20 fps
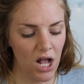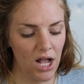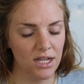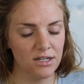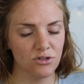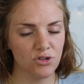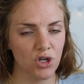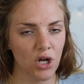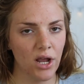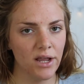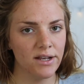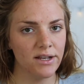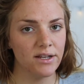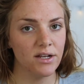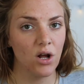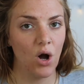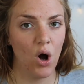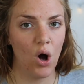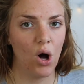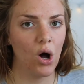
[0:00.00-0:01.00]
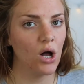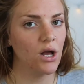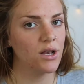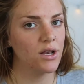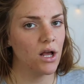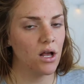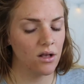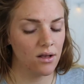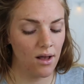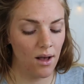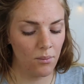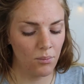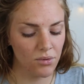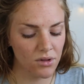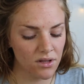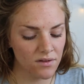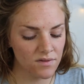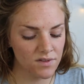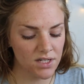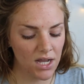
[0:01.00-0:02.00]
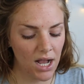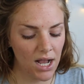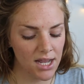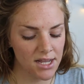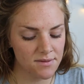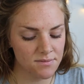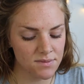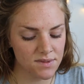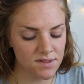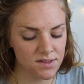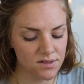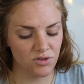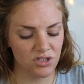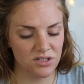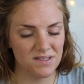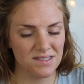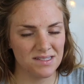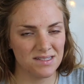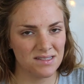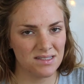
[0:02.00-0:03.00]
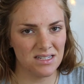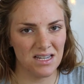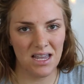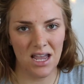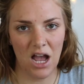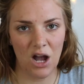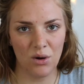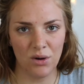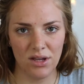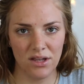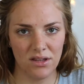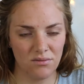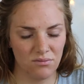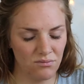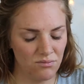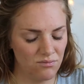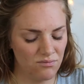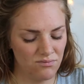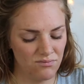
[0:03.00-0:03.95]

I tried it on a couple of times just to see how it